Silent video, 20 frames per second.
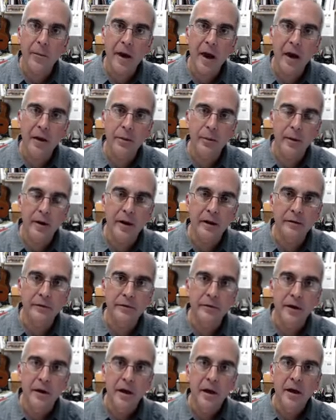
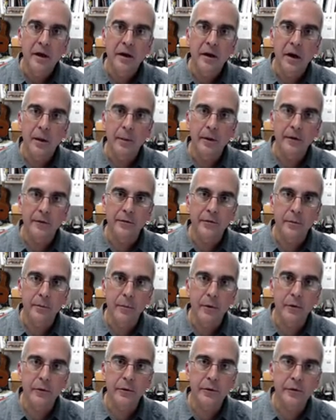pathways coming from
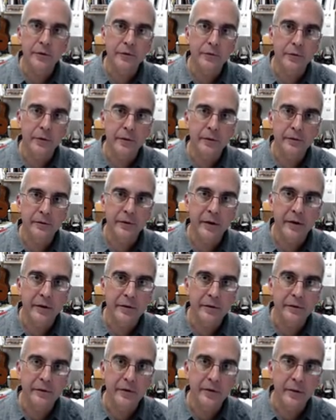motor control
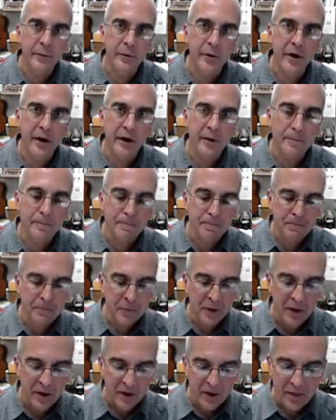centers in the brain
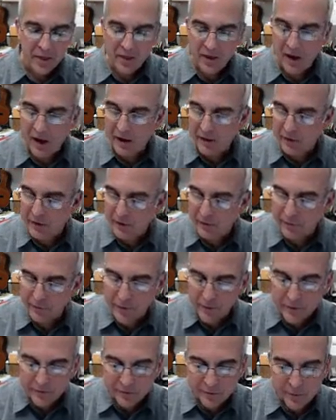that
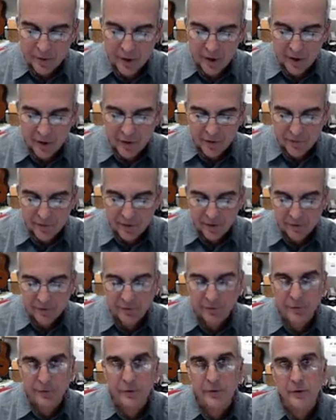converge upon the
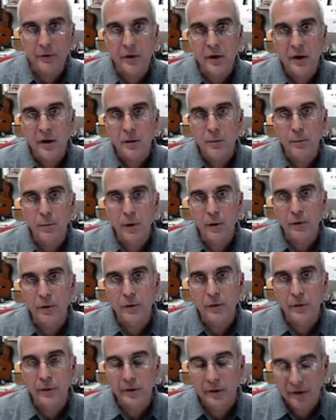facial
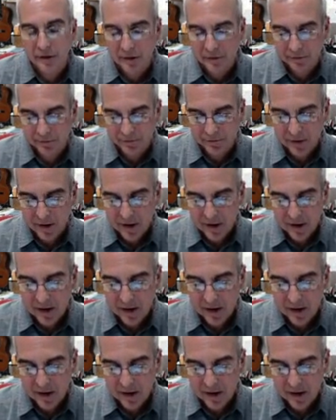motor nucleus